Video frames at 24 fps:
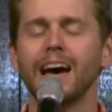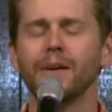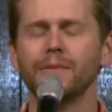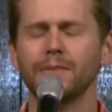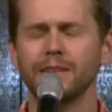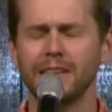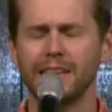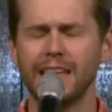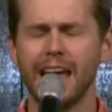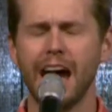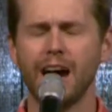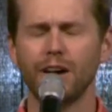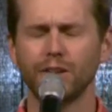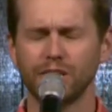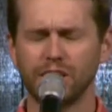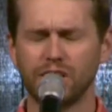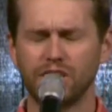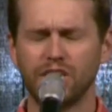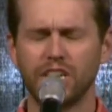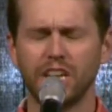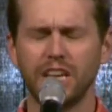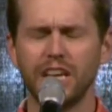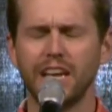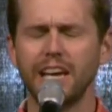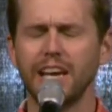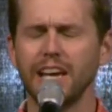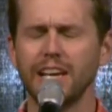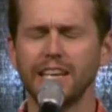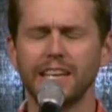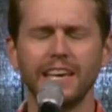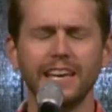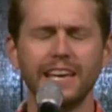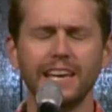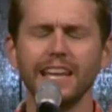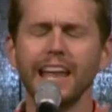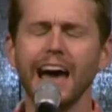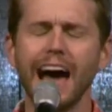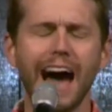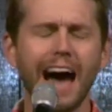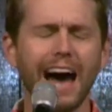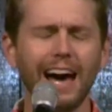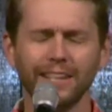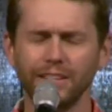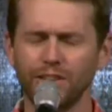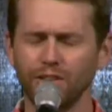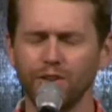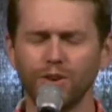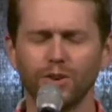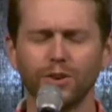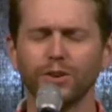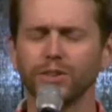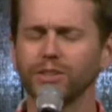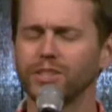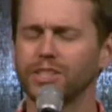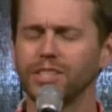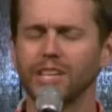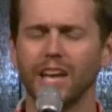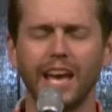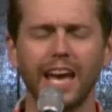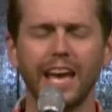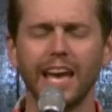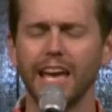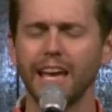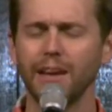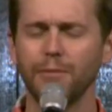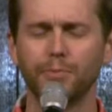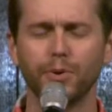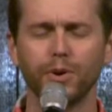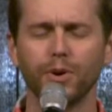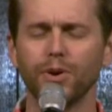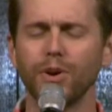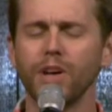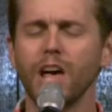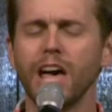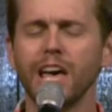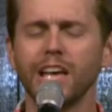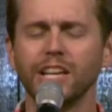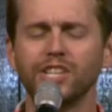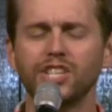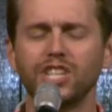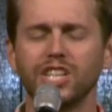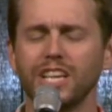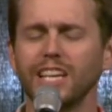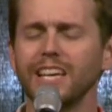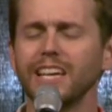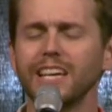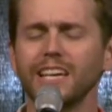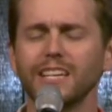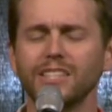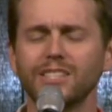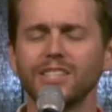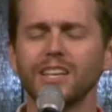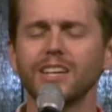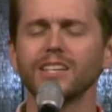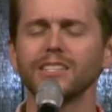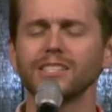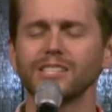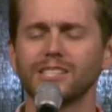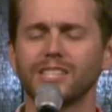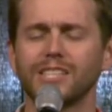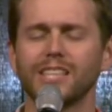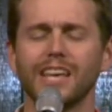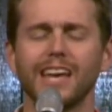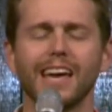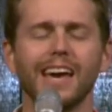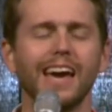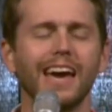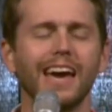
now seated at your table, Jesus, thank